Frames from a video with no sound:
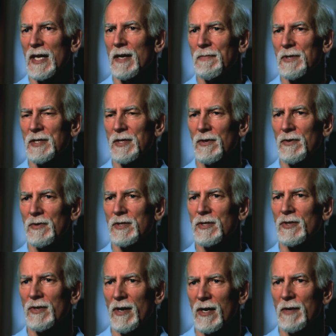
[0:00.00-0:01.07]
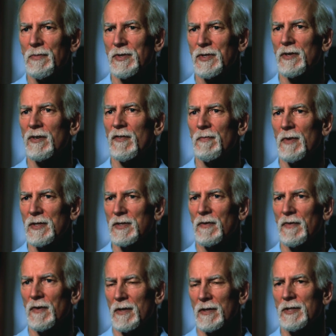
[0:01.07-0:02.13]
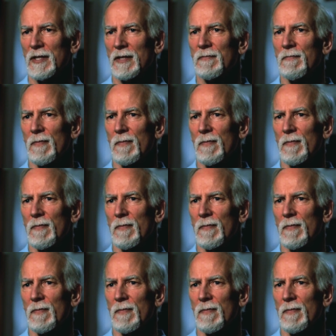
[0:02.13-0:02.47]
episodes to try to preserve muscle function.